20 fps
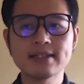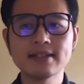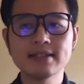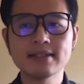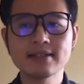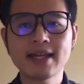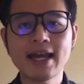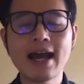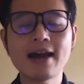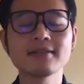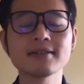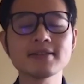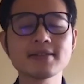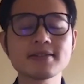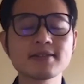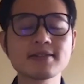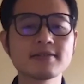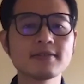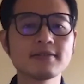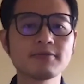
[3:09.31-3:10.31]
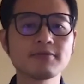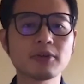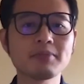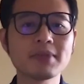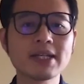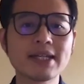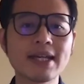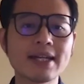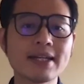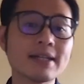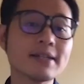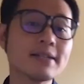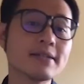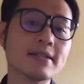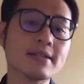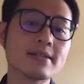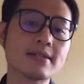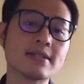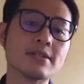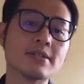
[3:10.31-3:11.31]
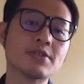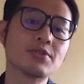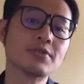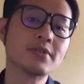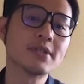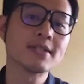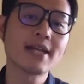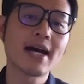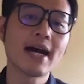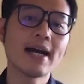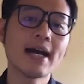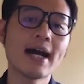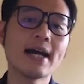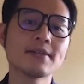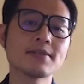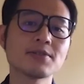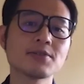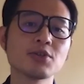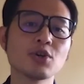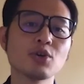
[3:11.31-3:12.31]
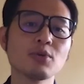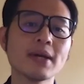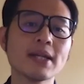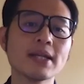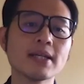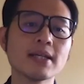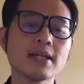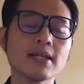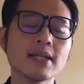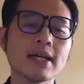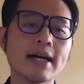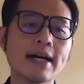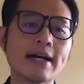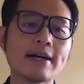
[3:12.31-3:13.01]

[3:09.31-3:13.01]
catalyst for me getting into this industry is I had so many